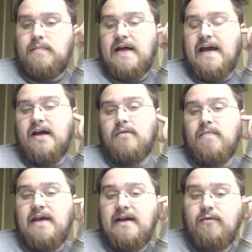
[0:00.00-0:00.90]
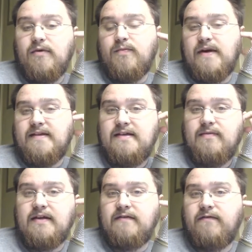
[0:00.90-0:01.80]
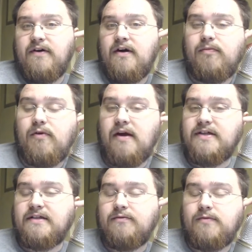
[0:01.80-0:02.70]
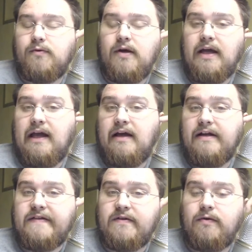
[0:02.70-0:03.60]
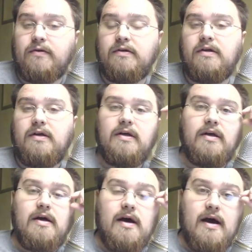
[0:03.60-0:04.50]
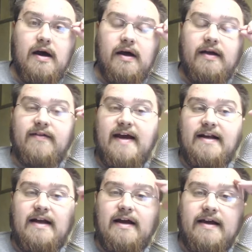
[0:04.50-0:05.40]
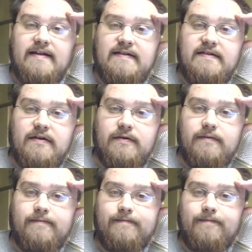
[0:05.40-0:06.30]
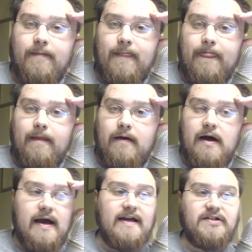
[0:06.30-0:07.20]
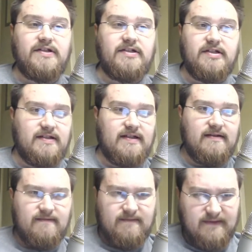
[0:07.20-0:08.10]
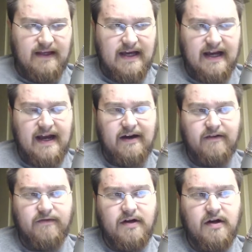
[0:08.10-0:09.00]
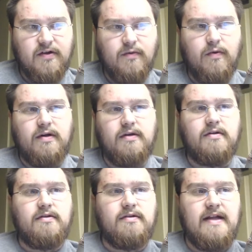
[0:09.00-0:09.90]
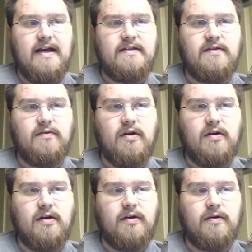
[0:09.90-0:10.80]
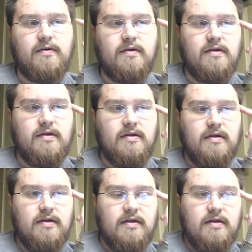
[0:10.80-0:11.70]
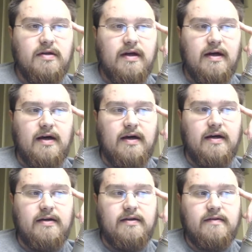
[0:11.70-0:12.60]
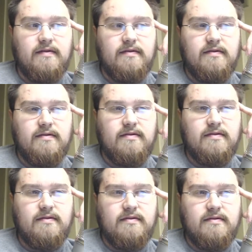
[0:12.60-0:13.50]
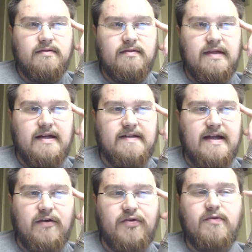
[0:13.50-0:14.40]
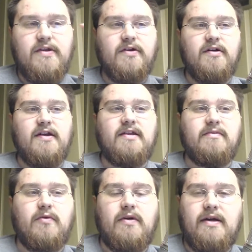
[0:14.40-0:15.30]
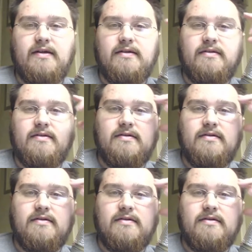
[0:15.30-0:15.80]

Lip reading: had a meeting with my teammates for a project that we're working on in school that night. So I actually just got out of another one not too long ago. It is now 3:30 in the morning.